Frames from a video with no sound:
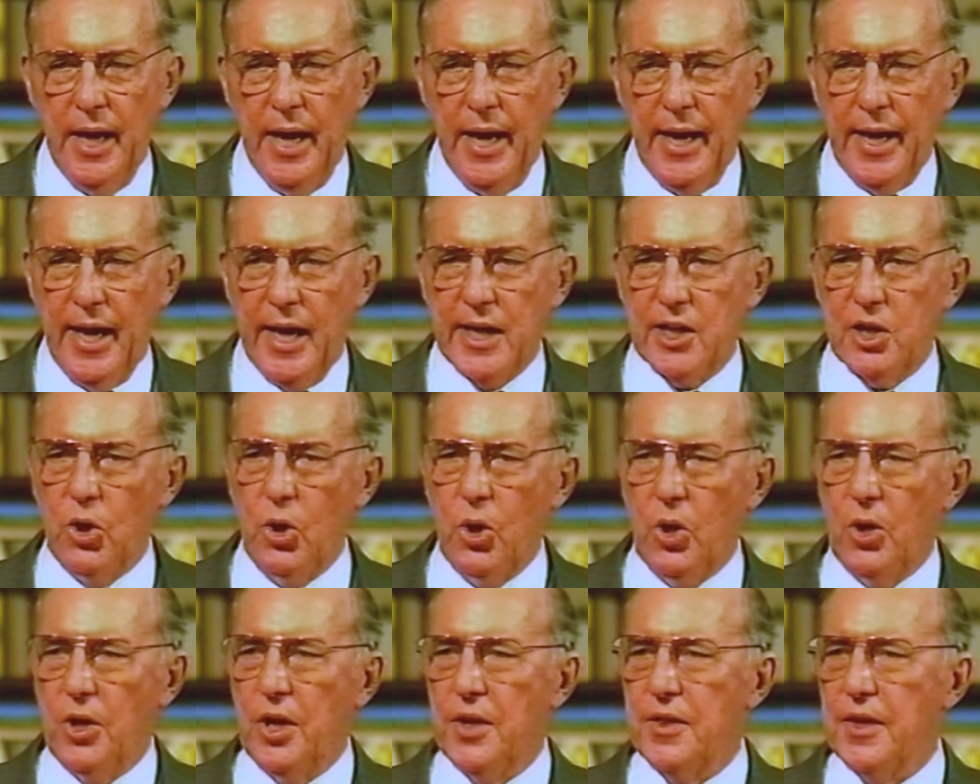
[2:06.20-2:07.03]
And I
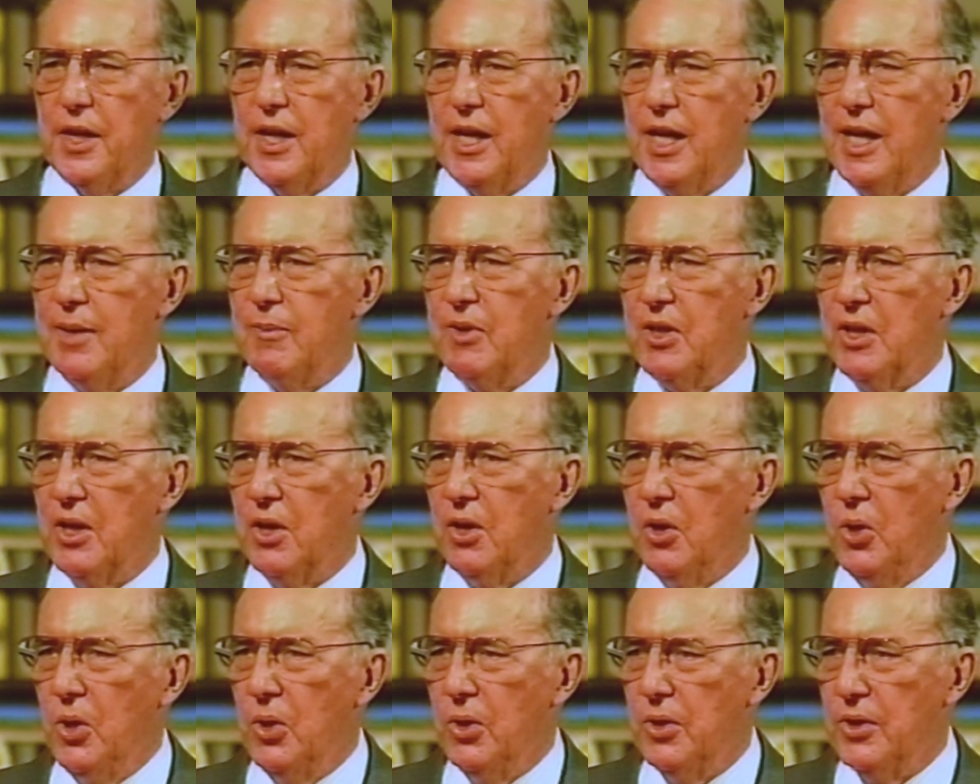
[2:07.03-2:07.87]
called on the name of the
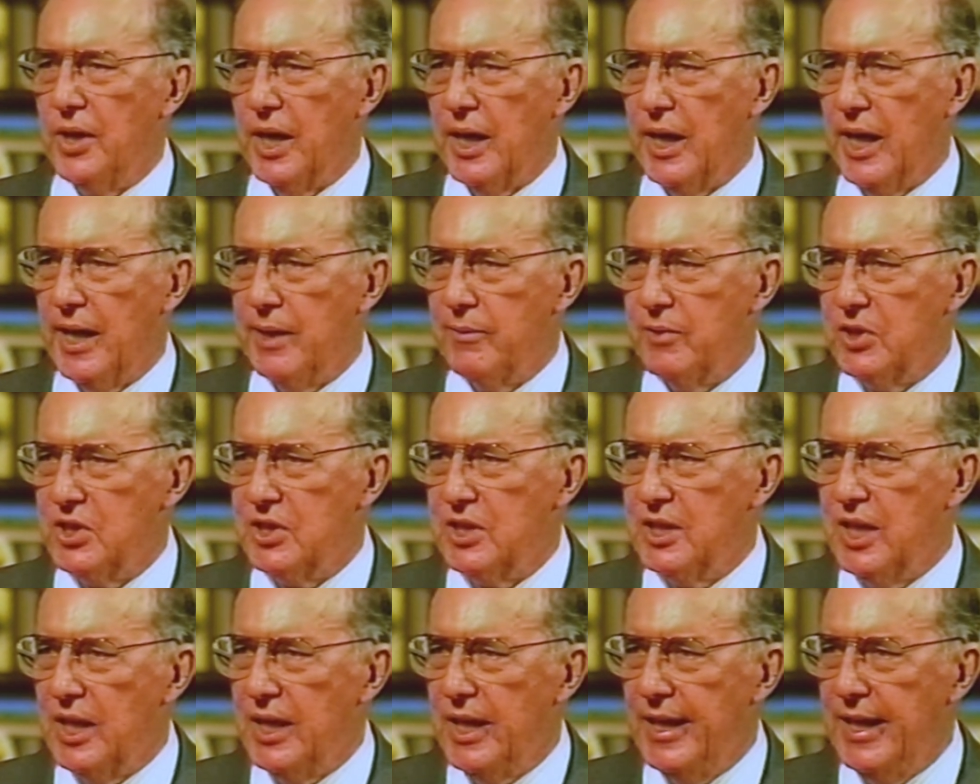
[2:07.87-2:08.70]
Lord and I was
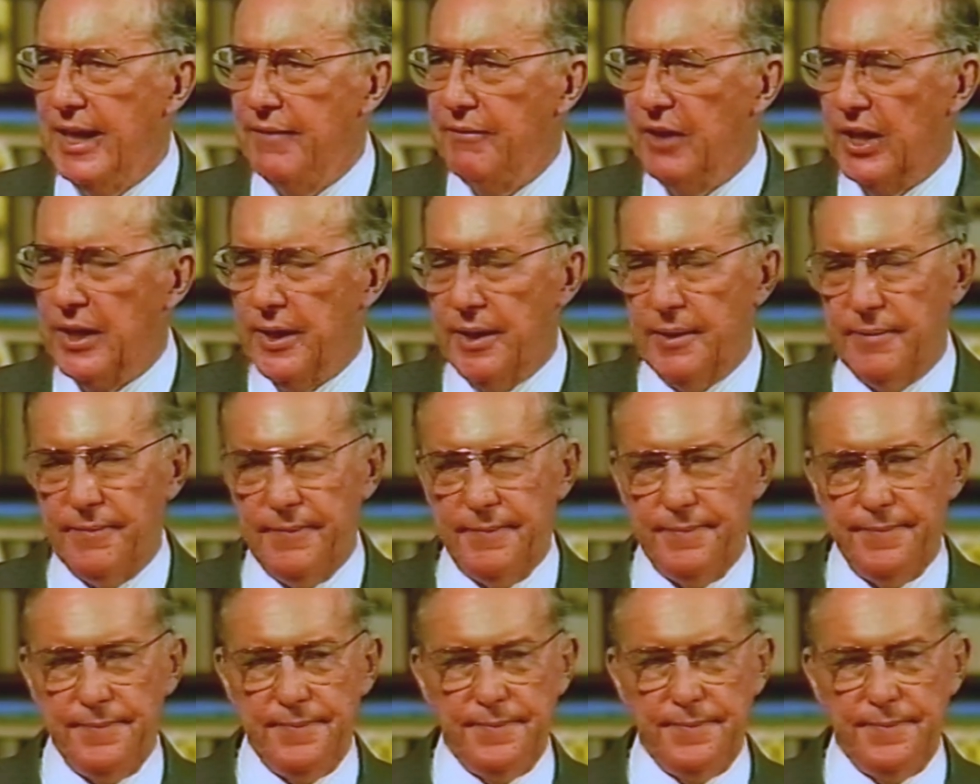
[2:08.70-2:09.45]
delivered